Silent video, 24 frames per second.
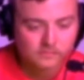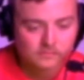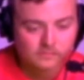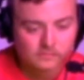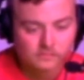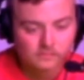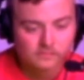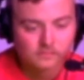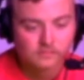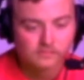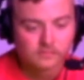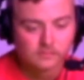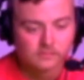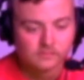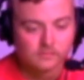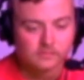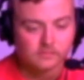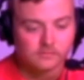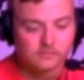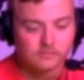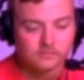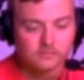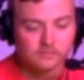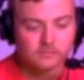
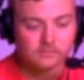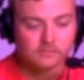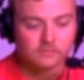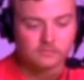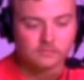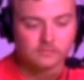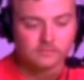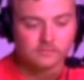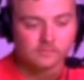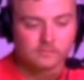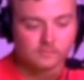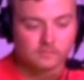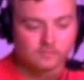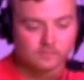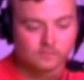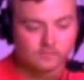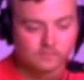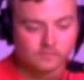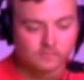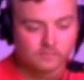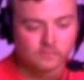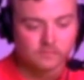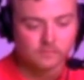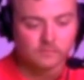
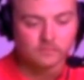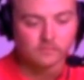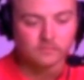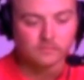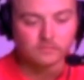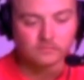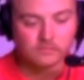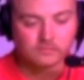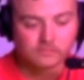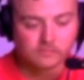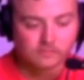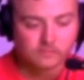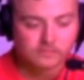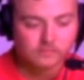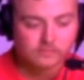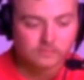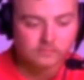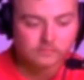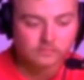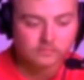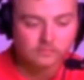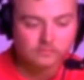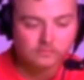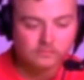
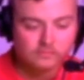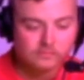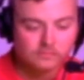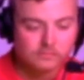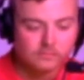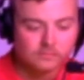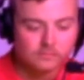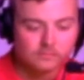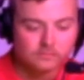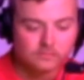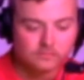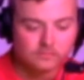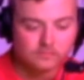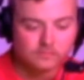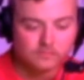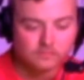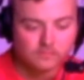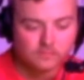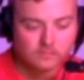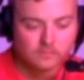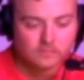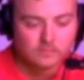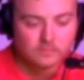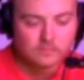
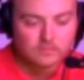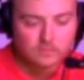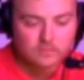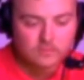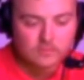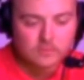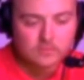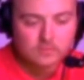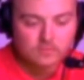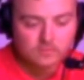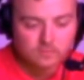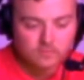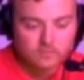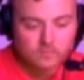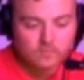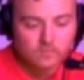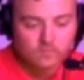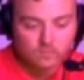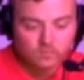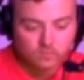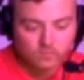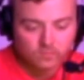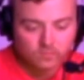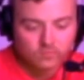
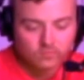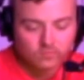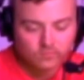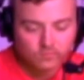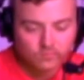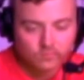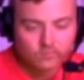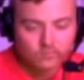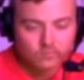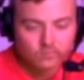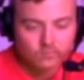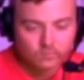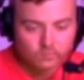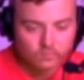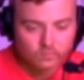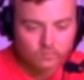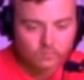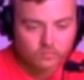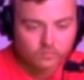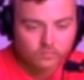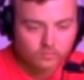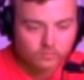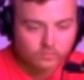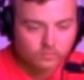
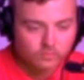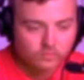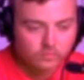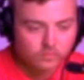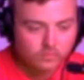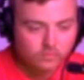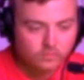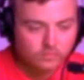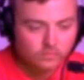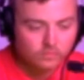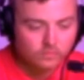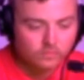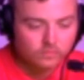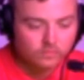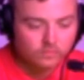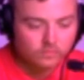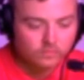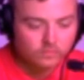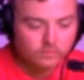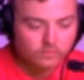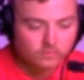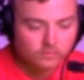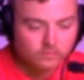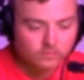
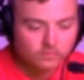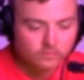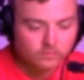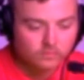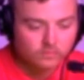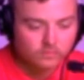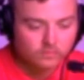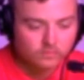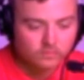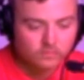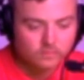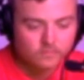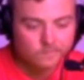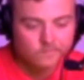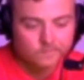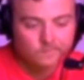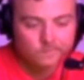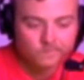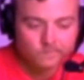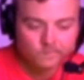This person isn't speaking.